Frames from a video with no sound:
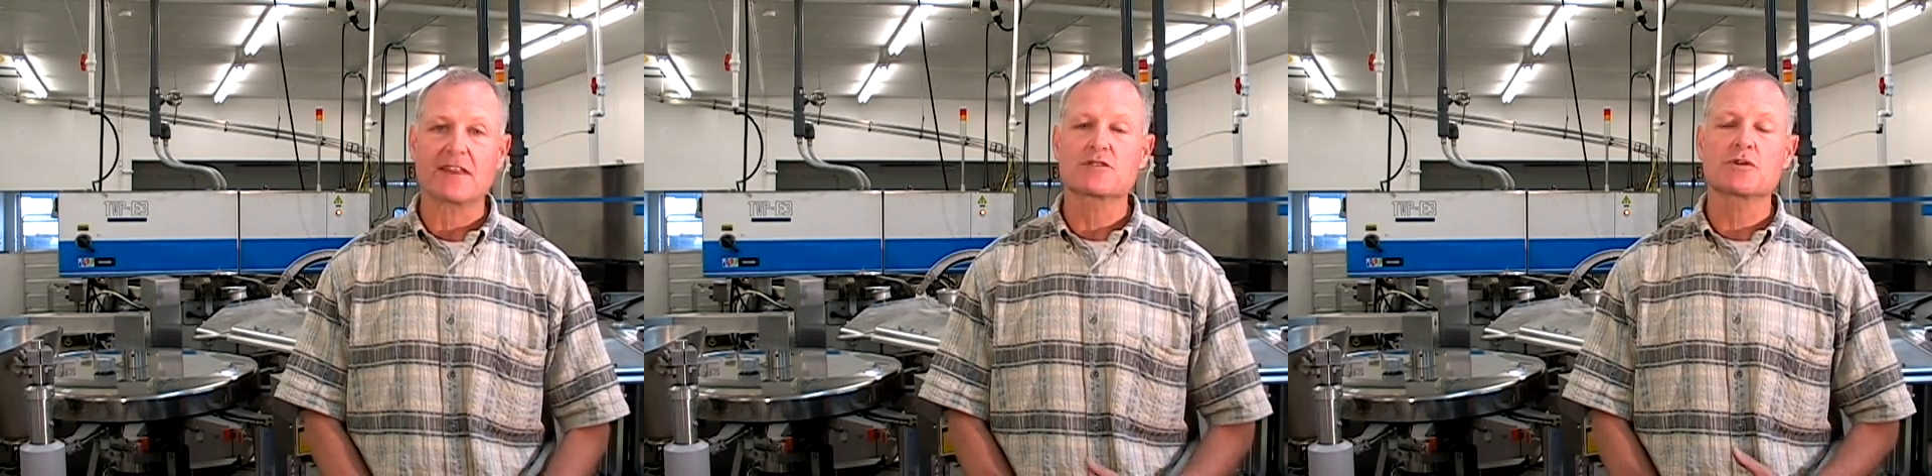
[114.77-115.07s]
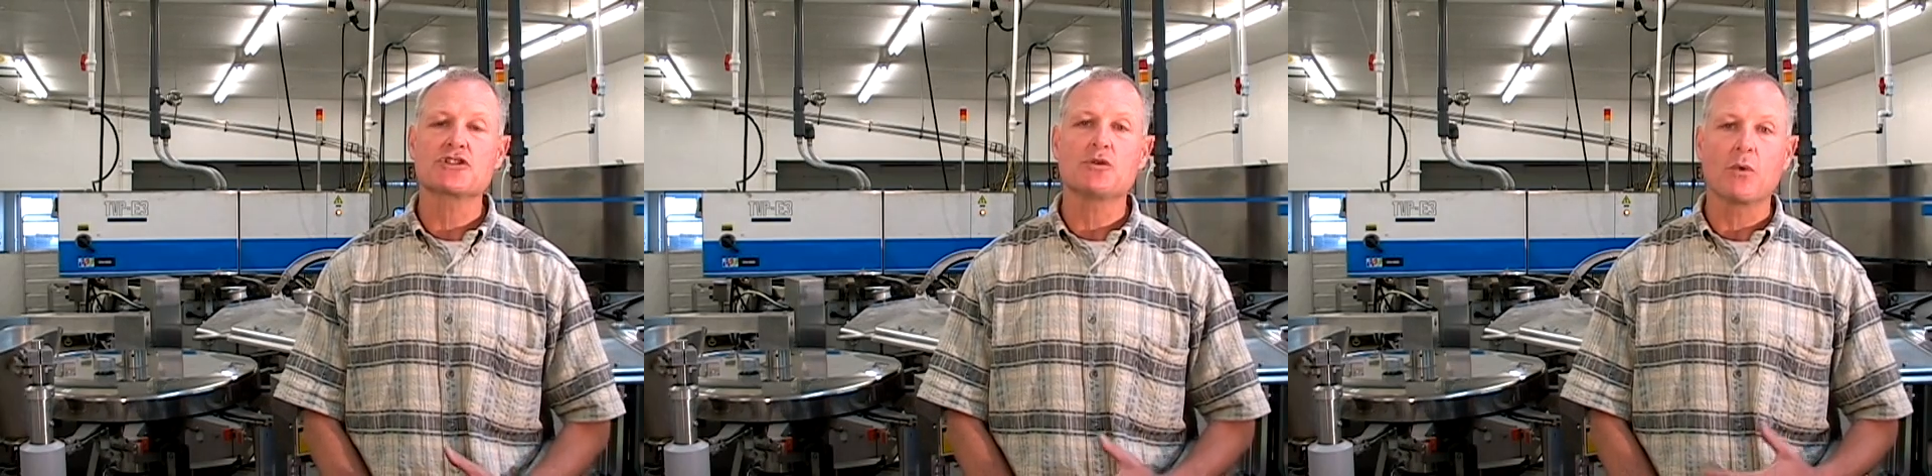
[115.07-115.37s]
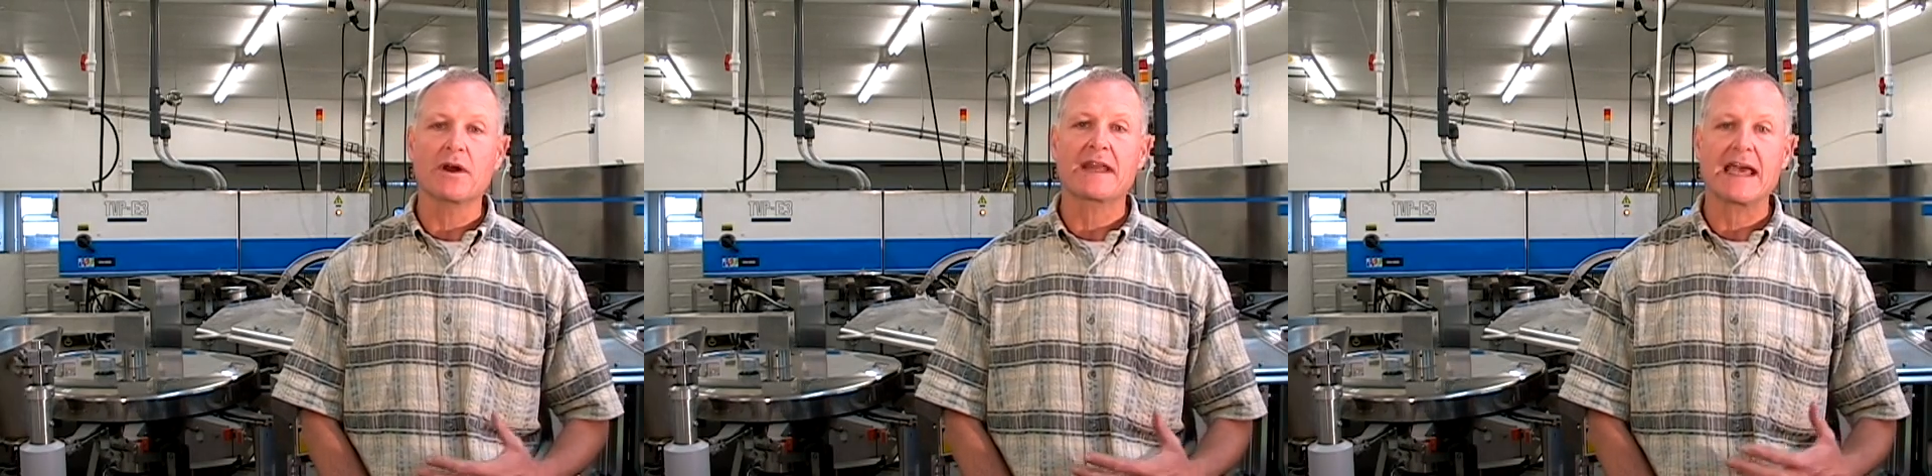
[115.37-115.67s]
That's what you
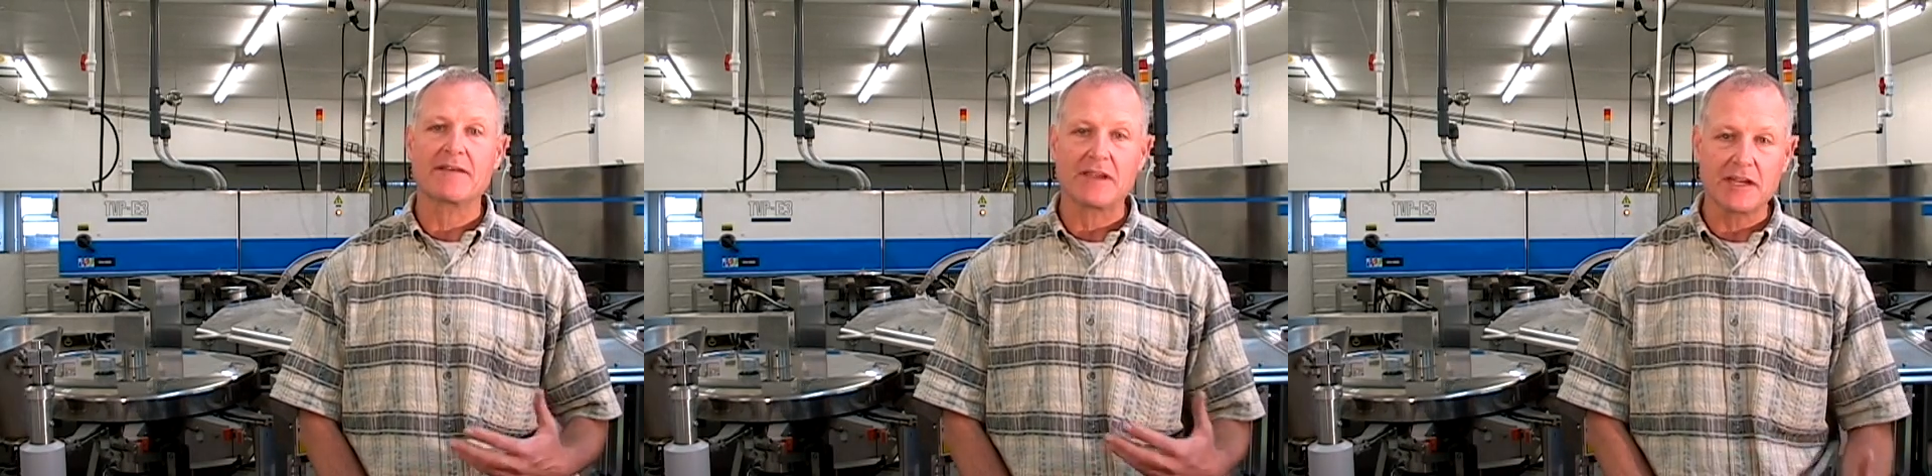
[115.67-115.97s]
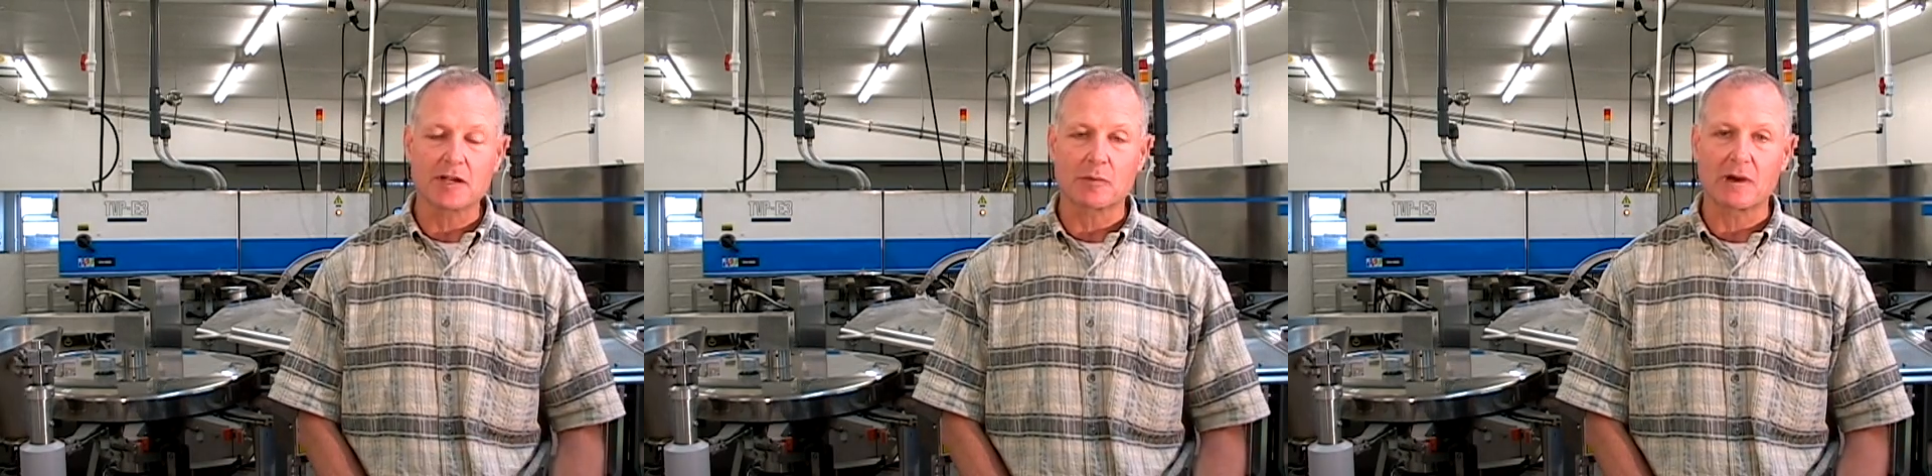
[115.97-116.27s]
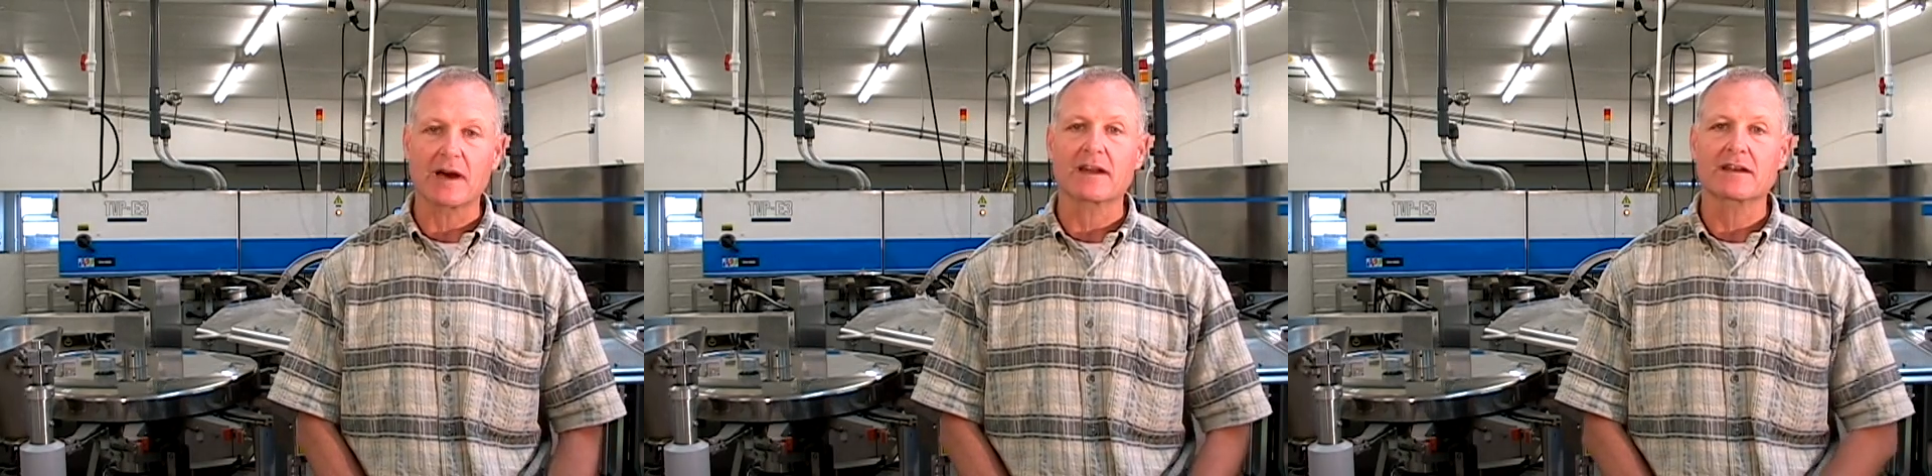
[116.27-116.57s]
want to have in your
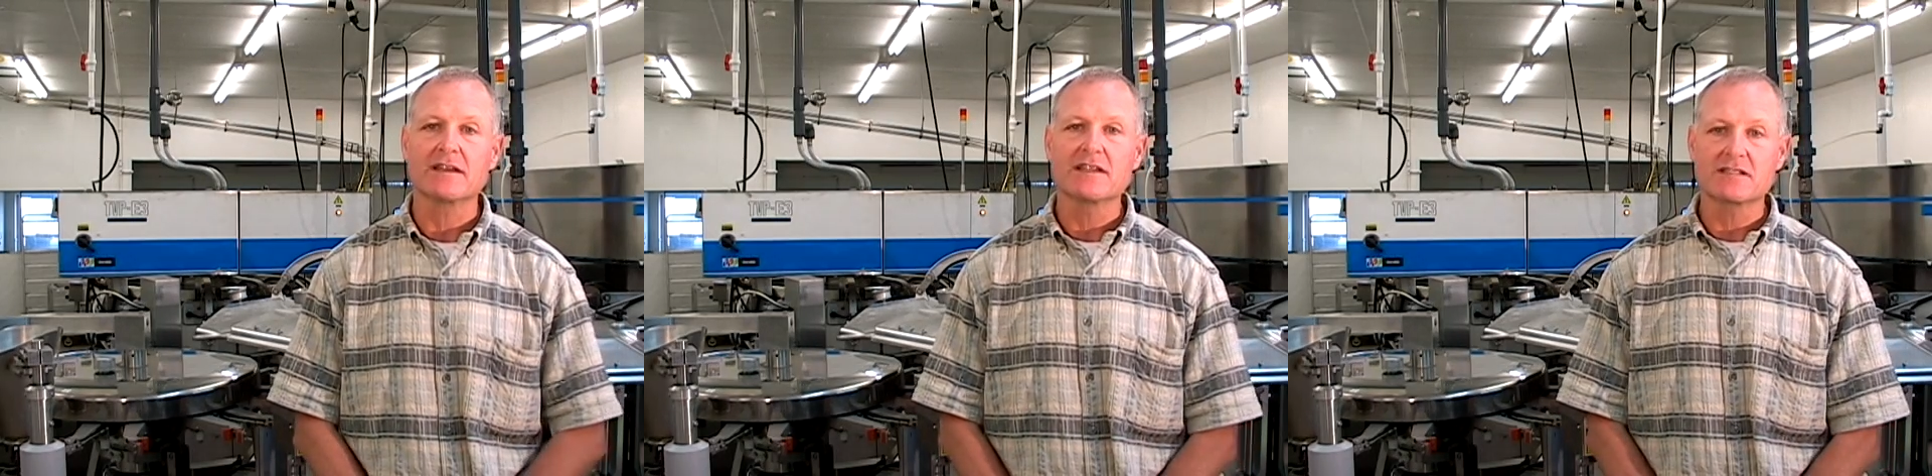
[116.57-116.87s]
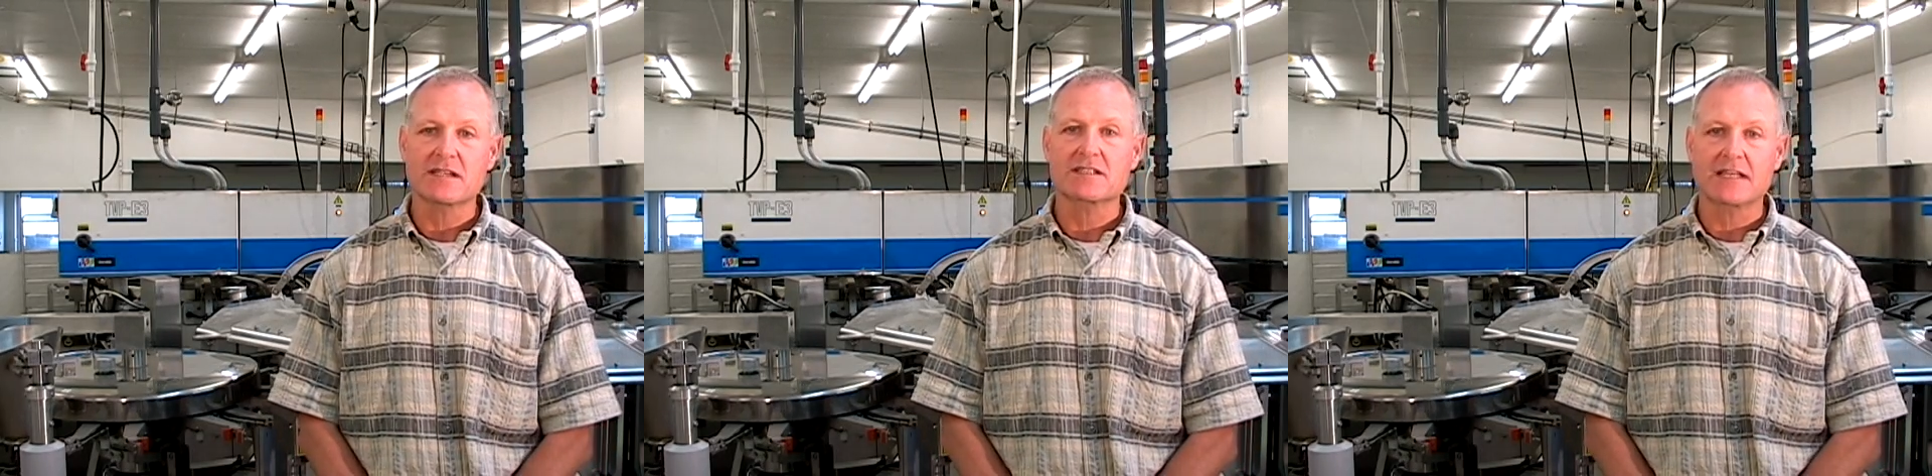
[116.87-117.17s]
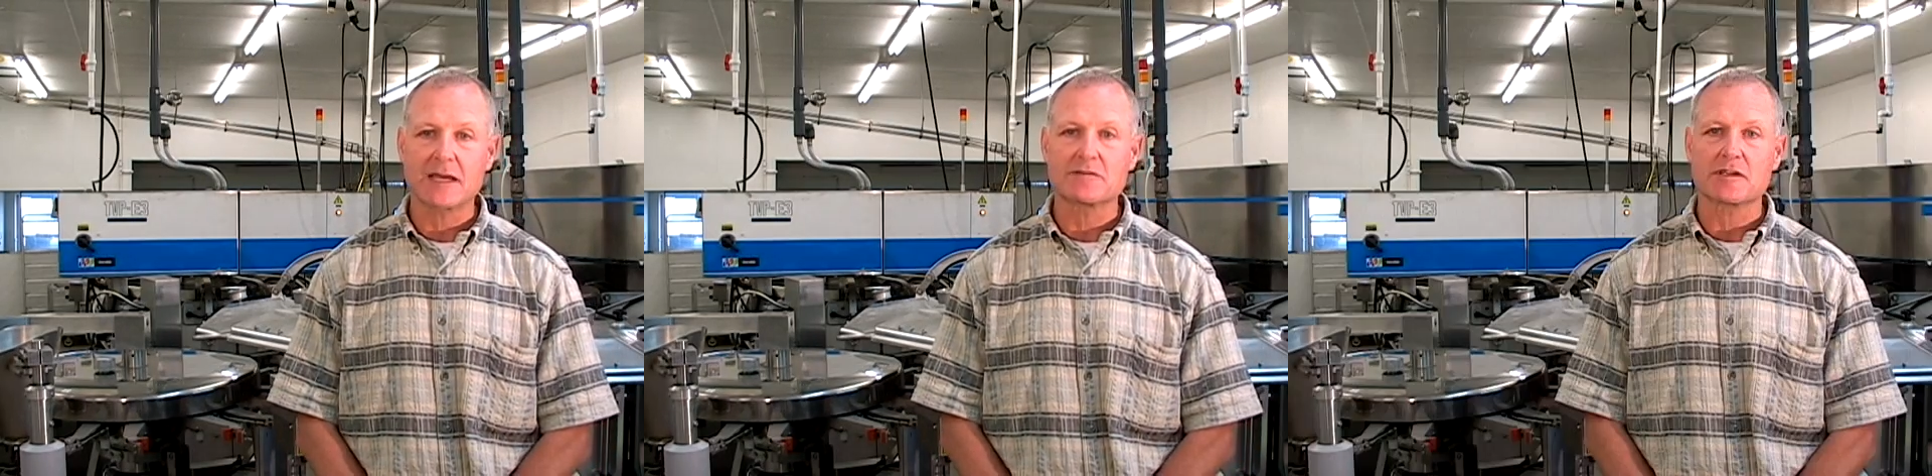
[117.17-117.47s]
product, 6
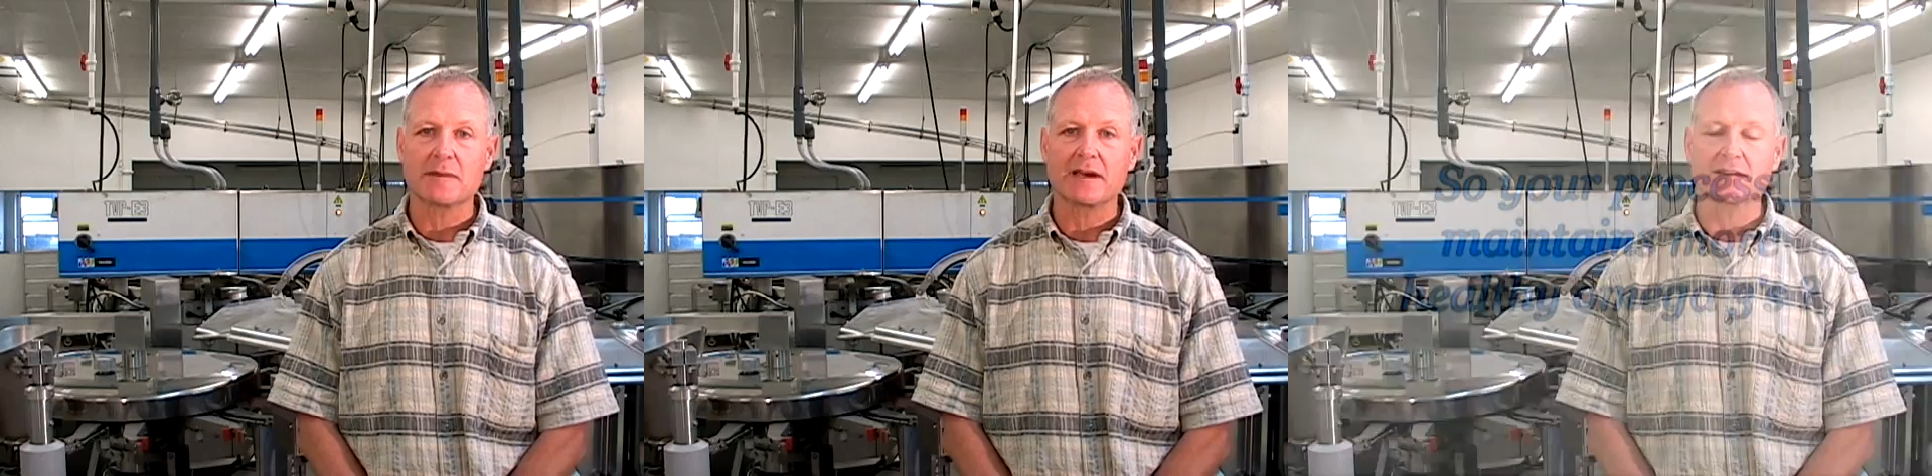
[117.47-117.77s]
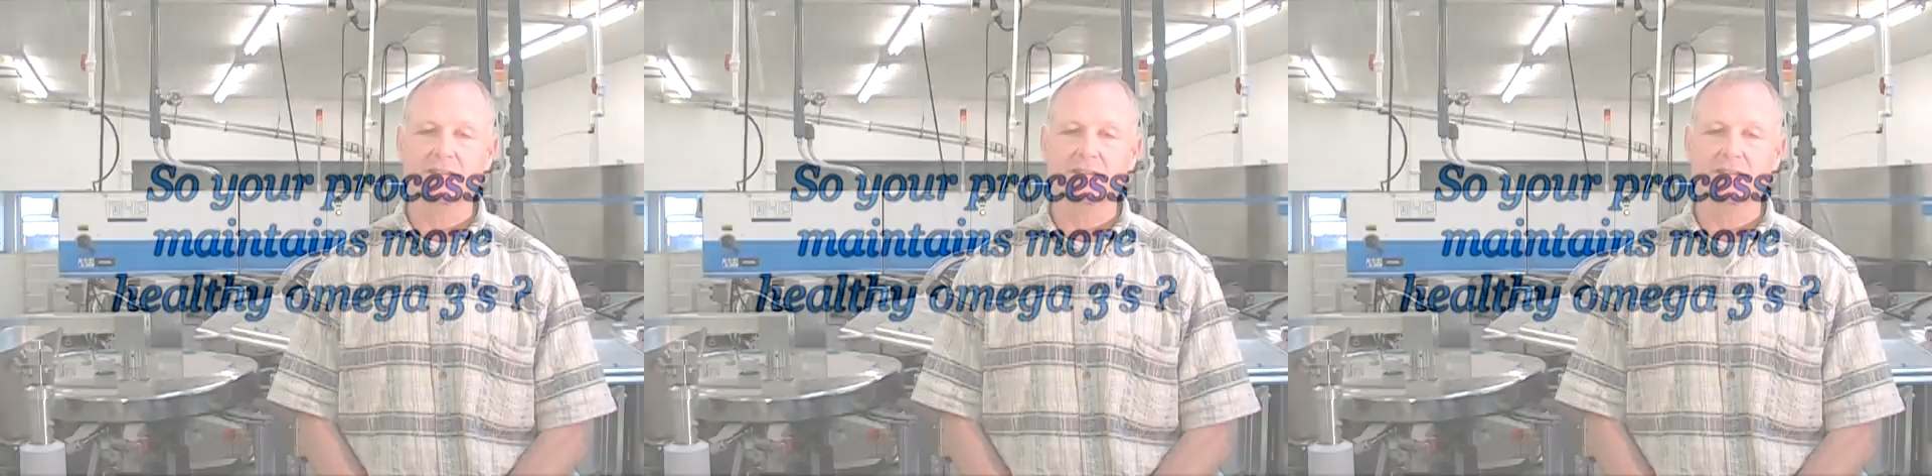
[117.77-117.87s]
times the amount.